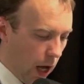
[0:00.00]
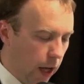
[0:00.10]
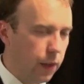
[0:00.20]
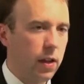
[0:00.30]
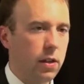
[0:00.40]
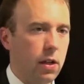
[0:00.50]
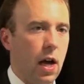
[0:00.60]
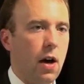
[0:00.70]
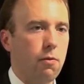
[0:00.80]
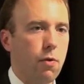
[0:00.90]
I think that
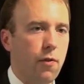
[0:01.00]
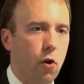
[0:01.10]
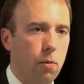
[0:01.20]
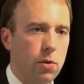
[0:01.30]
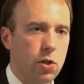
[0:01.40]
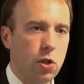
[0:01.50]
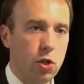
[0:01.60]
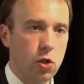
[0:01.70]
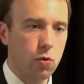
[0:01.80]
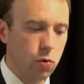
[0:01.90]
our reforms to
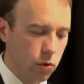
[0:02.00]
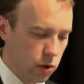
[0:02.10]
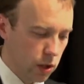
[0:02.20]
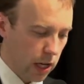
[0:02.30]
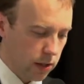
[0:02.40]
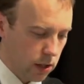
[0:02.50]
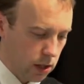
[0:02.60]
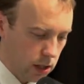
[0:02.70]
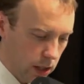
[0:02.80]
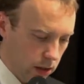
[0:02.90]
schools and to
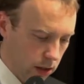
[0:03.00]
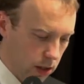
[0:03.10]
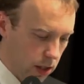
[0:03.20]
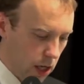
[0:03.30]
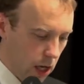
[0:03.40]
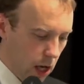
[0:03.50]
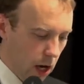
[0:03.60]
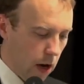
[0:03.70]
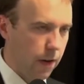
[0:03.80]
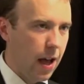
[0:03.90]
skills
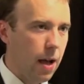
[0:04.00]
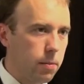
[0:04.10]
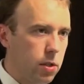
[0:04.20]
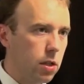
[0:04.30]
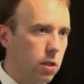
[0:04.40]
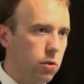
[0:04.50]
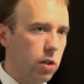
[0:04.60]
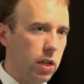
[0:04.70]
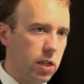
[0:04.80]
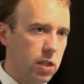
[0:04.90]
are an
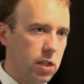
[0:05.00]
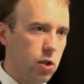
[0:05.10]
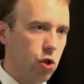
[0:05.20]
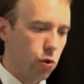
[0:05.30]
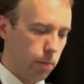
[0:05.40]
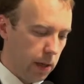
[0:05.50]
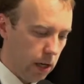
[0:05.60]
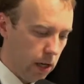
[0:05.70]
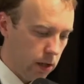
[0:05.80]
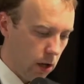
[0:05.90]
absolutely essential
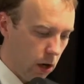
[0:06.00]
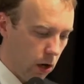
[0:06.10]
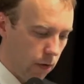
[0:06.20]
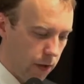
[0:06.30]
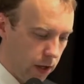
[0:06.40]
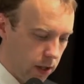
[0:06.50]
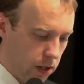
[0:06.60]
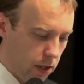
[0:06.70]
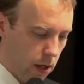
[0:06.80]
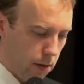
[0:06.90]
part of
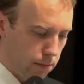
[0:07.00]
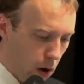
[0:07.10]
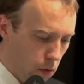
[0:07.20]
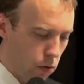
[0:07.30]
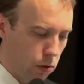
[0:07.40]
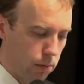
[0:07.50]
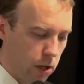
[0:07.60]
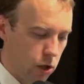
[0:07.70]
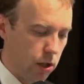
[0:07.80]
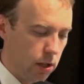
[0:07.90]
this moral
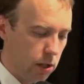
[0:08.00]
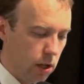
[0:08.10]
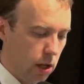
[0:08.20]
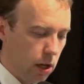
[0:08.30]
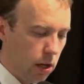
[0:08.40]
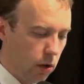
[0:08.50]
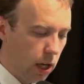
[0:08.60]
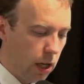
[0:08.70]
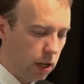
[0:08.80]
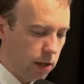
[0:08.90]
mission.
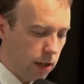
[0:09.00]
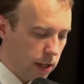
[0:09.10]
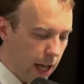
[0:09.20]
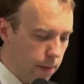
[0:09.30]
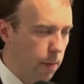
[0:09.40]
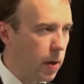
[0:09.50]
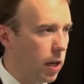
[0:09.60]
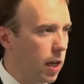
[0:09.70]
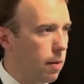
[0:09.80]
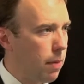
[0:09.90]
Looking at the labour
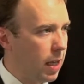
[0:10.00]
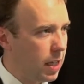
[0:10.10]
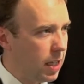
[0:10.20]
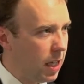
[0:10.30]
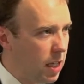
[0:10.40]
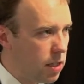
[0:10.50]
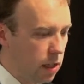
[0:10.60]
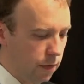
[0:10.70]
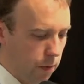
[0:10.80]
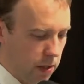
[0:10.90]
market, making it
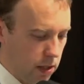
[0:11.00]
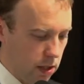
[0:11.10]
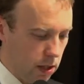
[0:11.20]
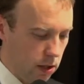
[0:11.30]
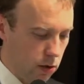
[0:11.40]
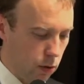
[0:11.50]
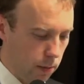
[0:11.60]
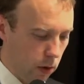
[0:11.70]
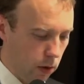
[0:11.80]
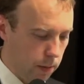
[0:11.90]
easier for businesses to
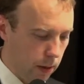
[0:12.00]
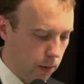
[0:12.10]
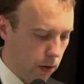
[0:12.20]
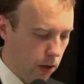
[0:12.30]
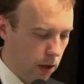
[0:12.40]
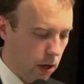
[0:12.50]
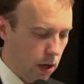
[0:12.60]
employ people,